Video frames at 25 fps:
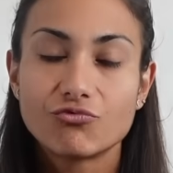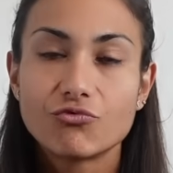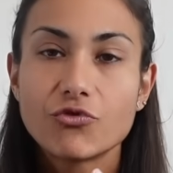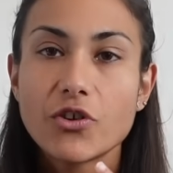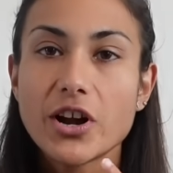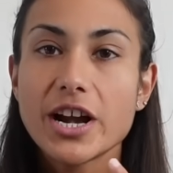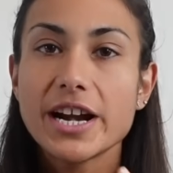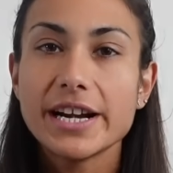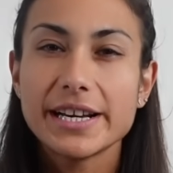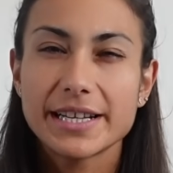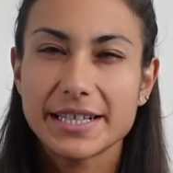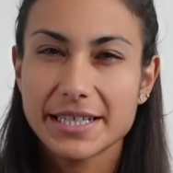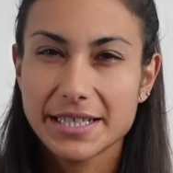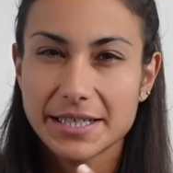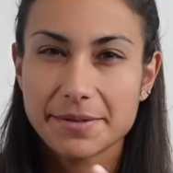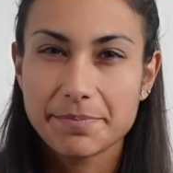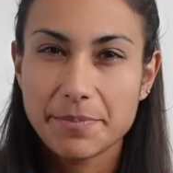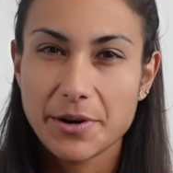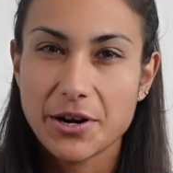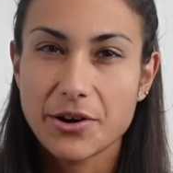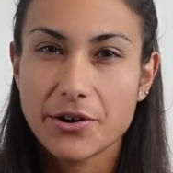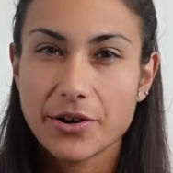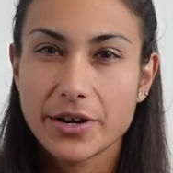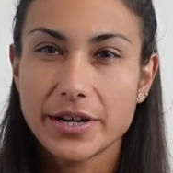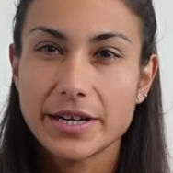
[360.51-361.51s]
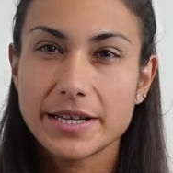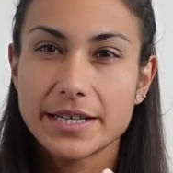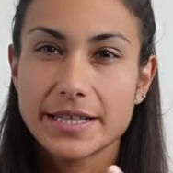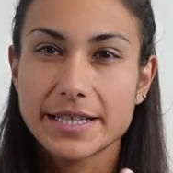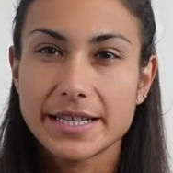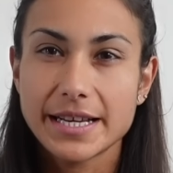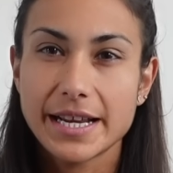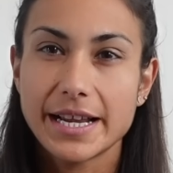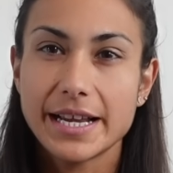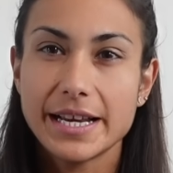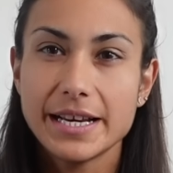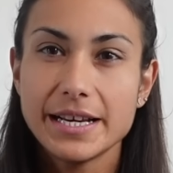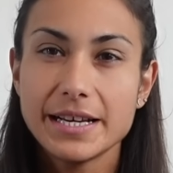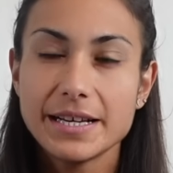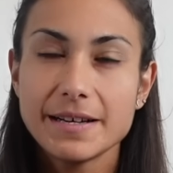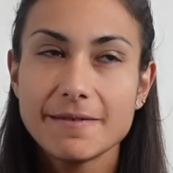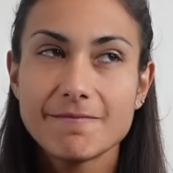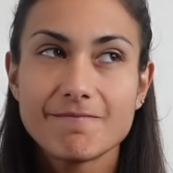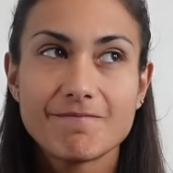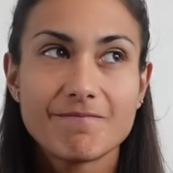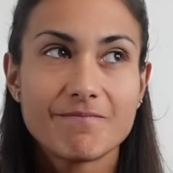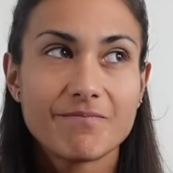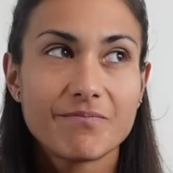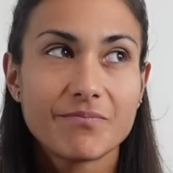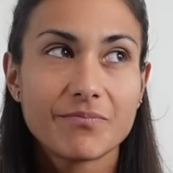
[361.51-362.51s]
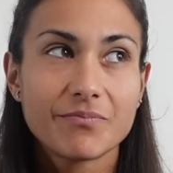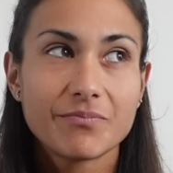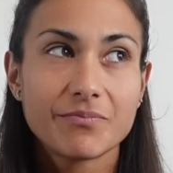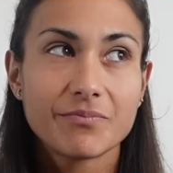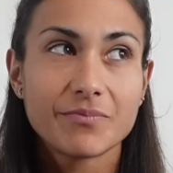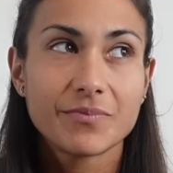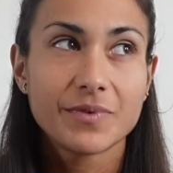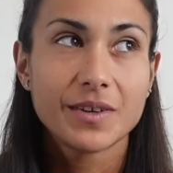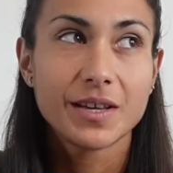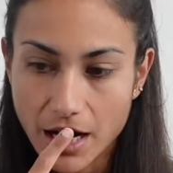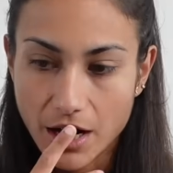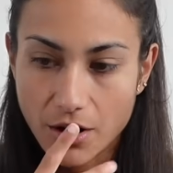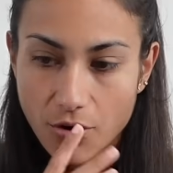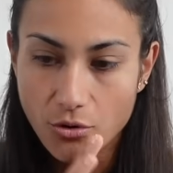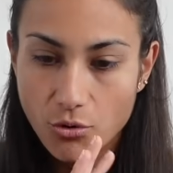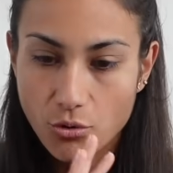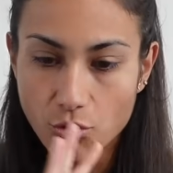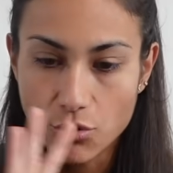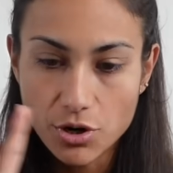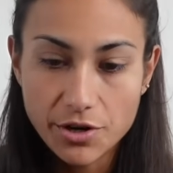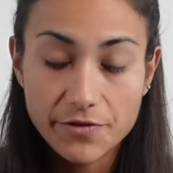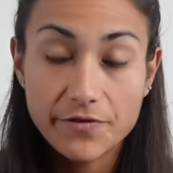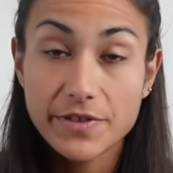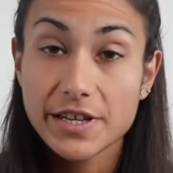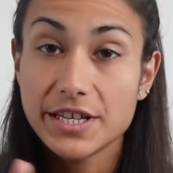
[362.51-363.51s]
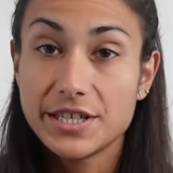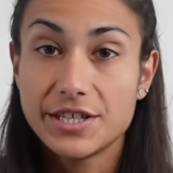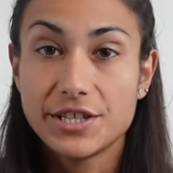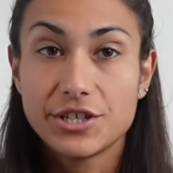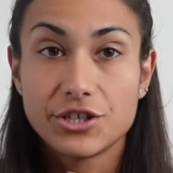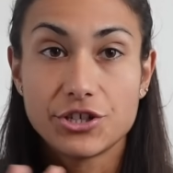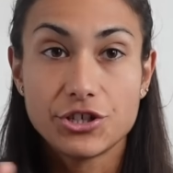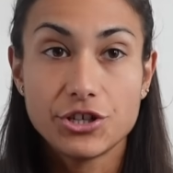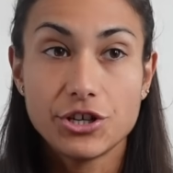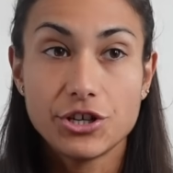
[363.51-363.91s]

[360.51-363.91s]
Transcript: real experience in all of this is